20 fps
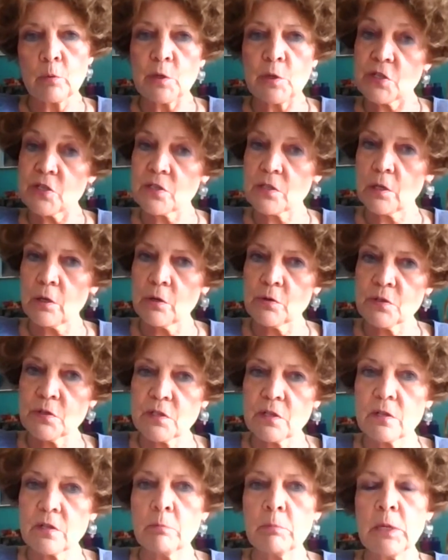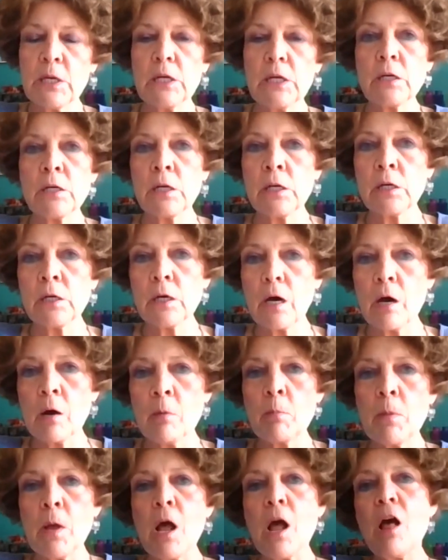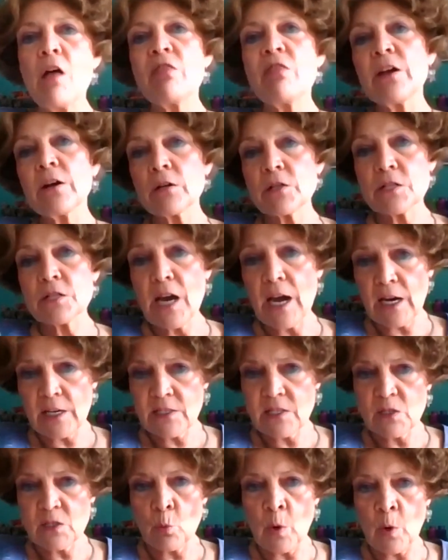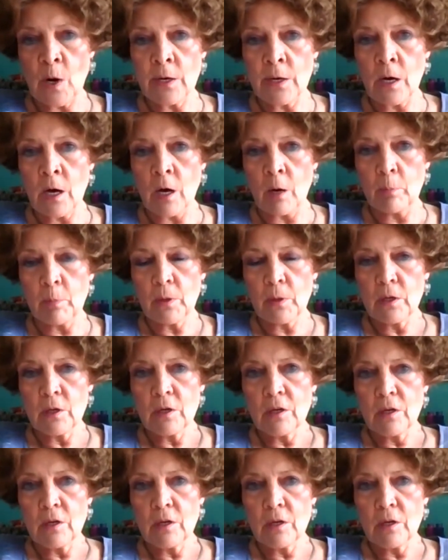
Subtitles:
which is close to the median income, their taxes went up.